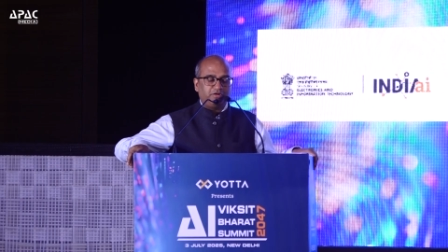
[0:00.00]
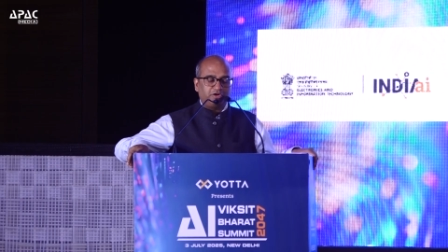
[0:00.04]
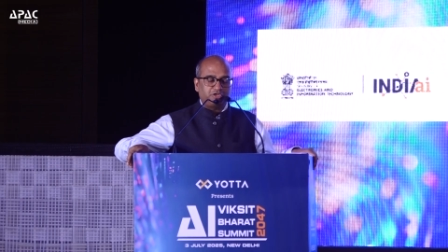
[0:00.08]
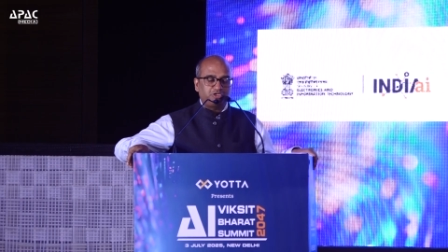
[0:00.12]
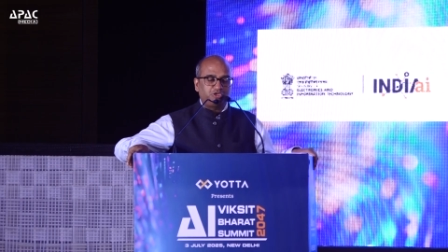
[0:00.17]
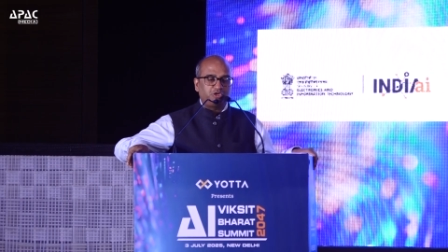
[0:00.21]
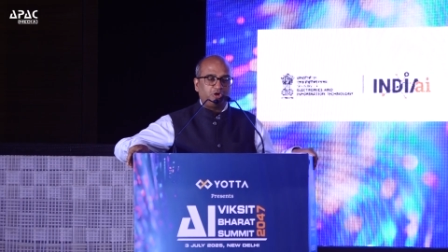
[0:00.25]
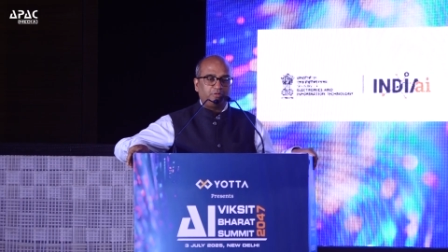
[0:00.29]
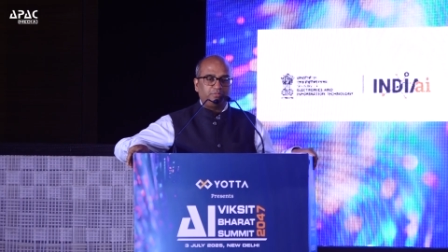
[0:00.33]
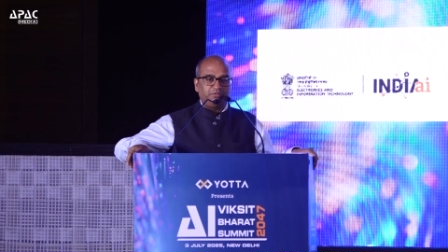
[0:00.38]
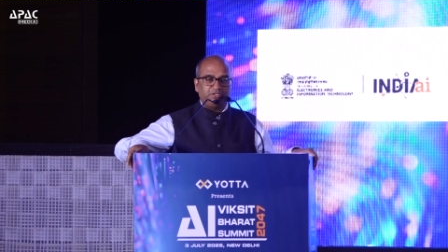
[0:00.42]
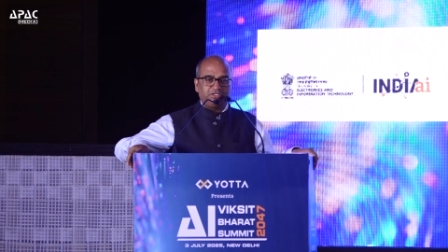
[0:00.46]

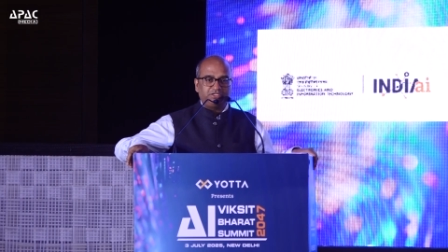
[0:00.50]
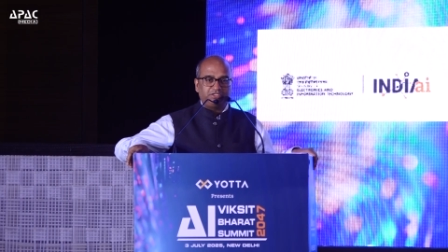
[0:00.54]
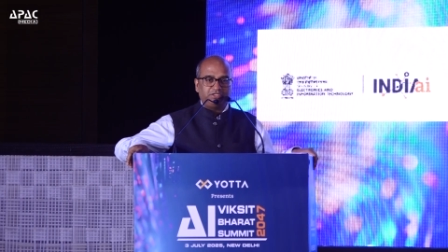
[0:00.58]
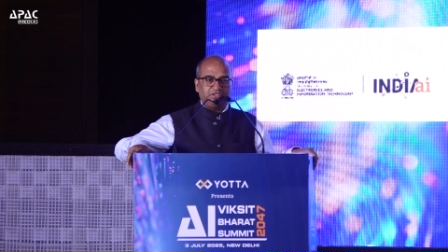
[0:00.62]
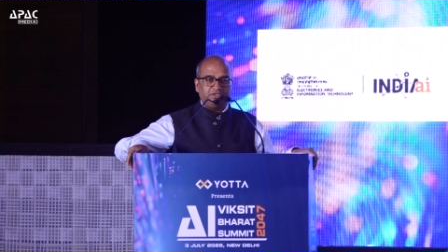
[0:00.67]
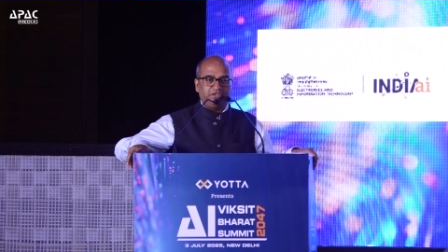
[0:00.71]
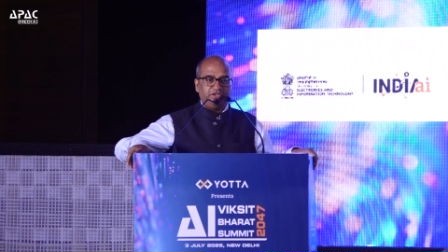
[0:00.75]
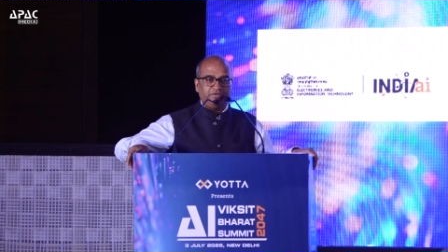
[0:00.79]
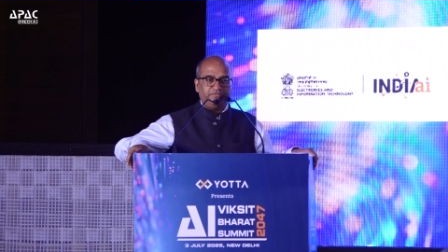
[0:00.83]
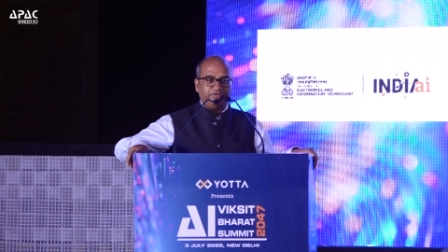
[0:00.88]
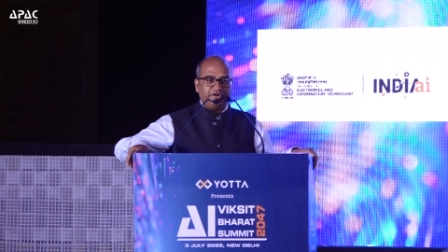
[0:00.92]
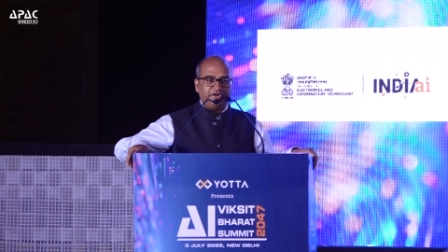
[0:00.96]
workshop, this
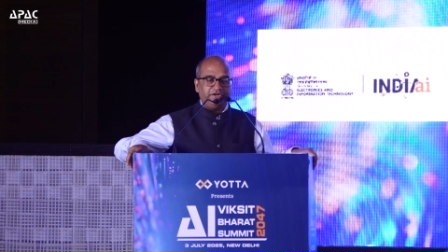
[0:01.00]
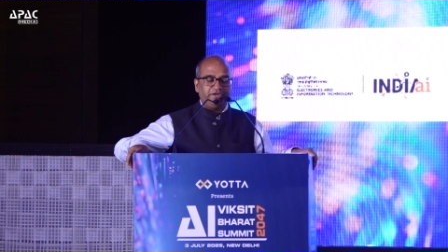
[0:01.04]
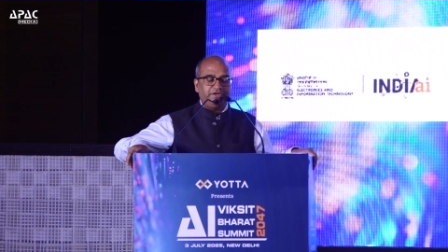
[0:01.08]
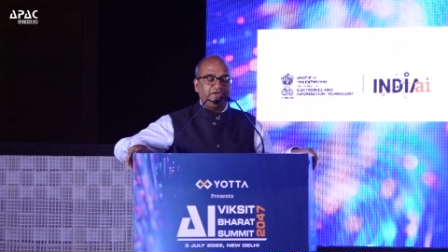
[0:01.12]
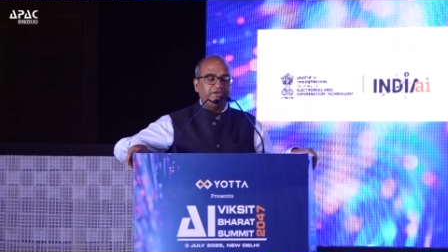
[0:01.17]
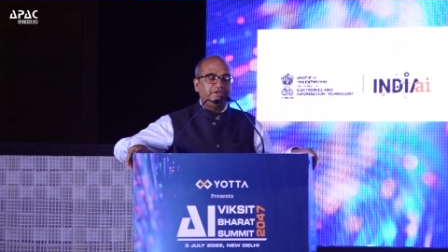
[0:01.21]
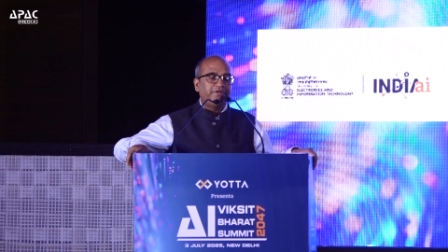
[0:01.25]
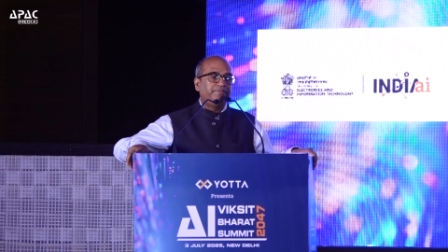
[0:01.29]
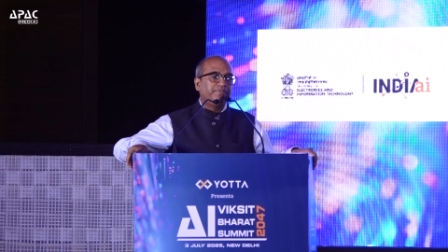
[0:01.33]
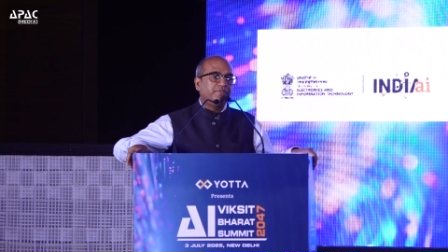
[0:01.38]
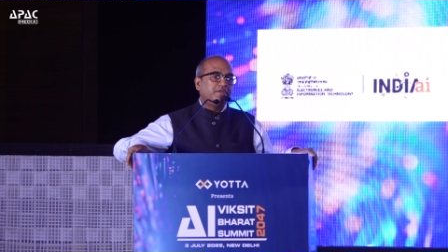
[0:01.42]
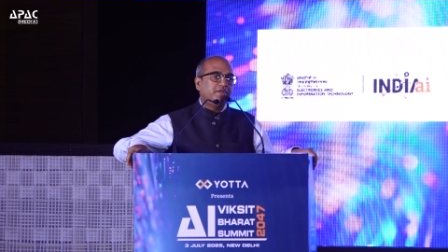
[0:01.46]
event.
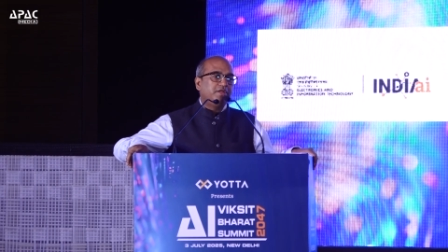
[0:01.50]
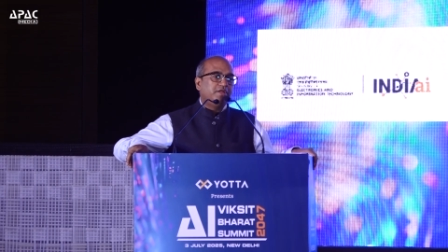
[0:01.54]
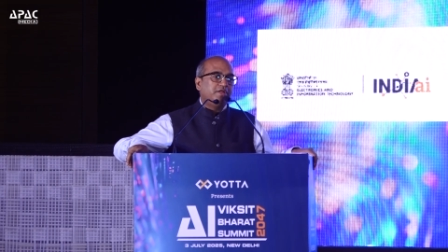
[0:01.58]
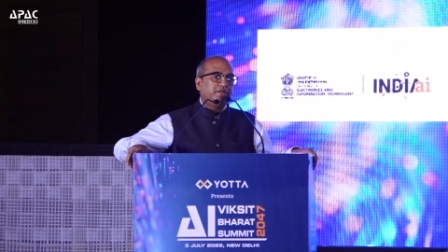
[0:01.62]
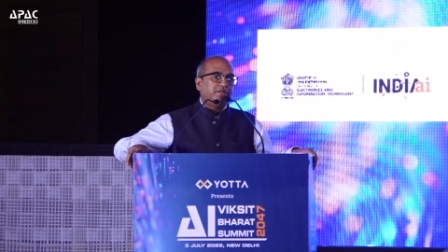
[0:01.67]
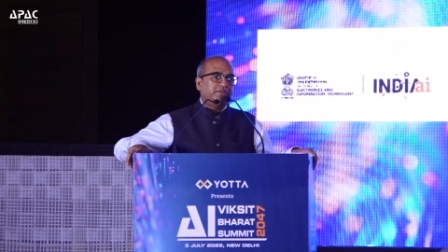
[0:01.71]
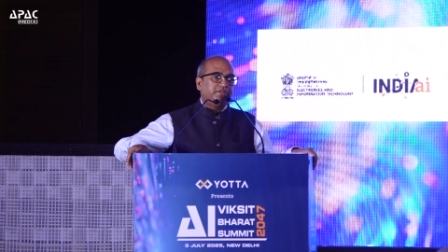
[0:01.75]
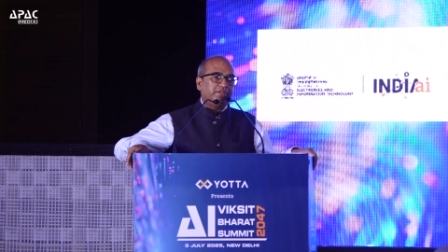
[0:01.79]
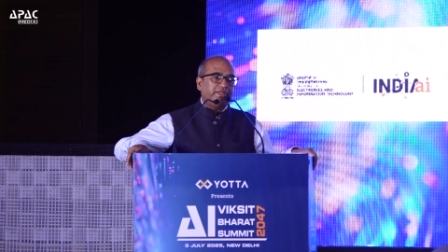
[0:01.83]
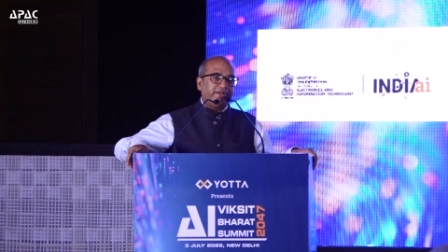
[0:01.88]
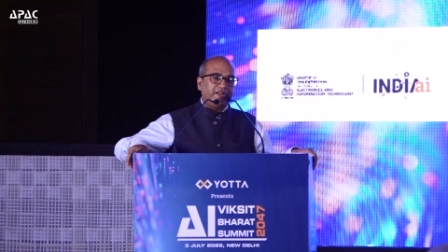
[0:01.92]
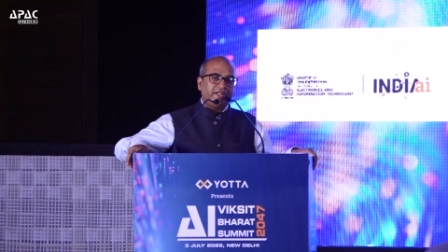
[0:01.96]

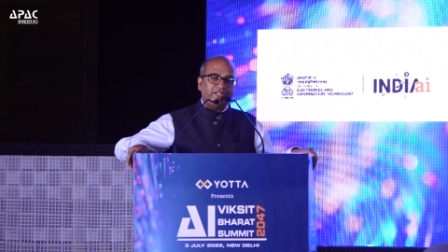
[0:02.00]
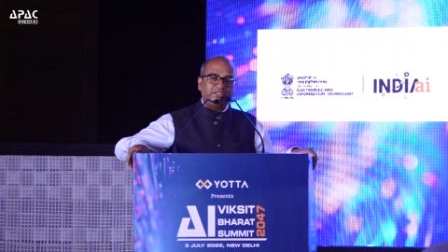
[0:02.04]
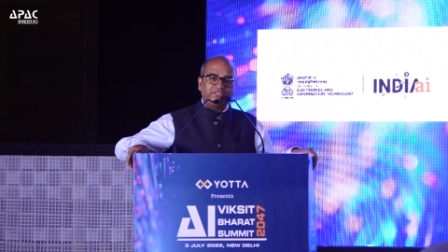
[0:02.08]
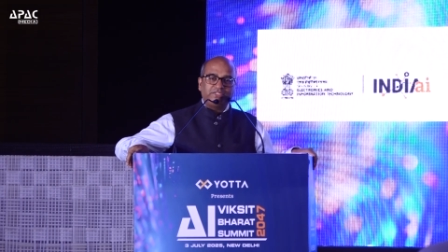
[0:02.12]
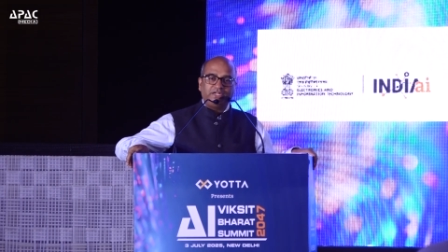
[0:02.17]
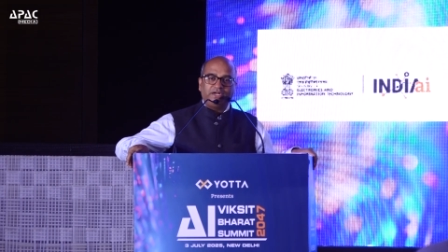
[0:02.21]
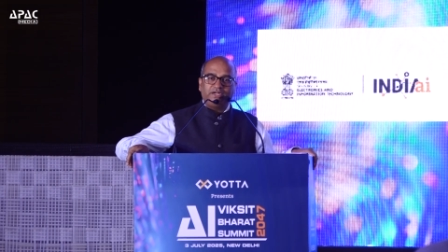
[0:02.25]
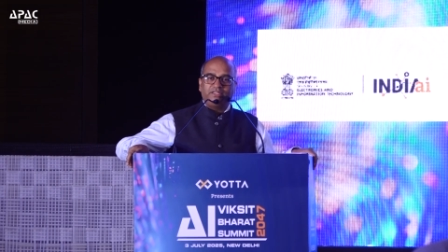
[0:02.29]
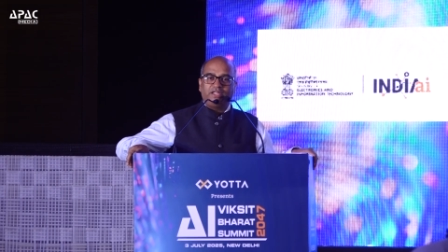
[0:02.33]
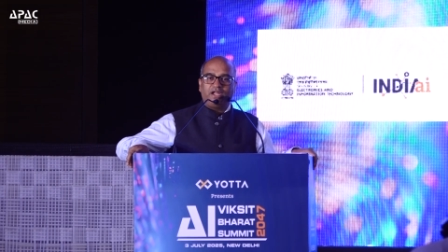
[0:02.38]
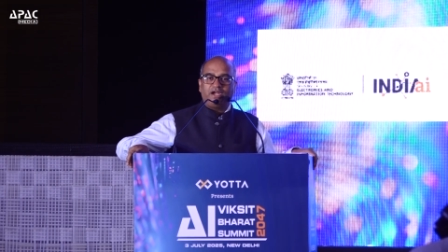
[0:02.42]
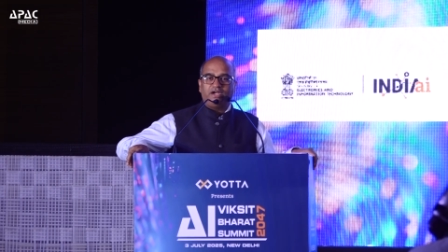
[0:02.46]
Then I
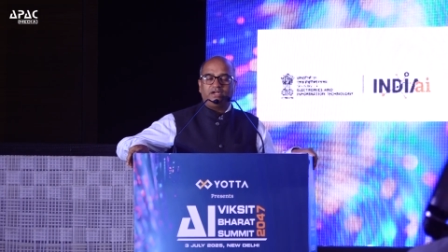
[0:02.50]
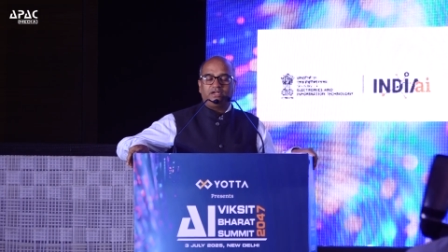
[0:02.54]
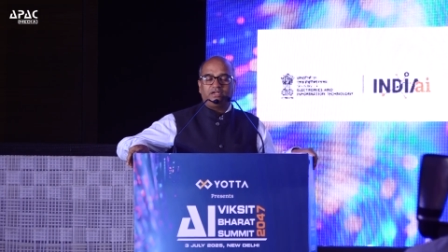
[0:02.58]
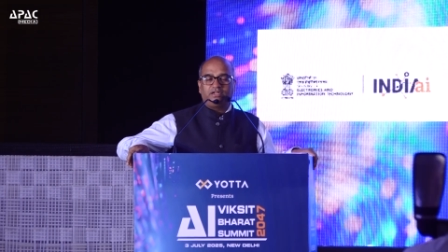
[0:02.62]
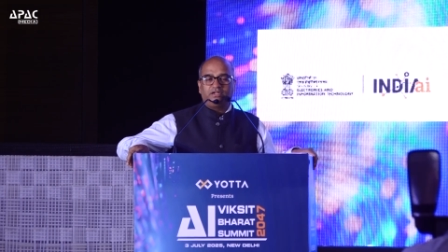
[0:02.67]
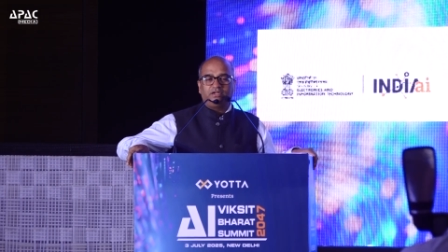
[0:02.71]
said that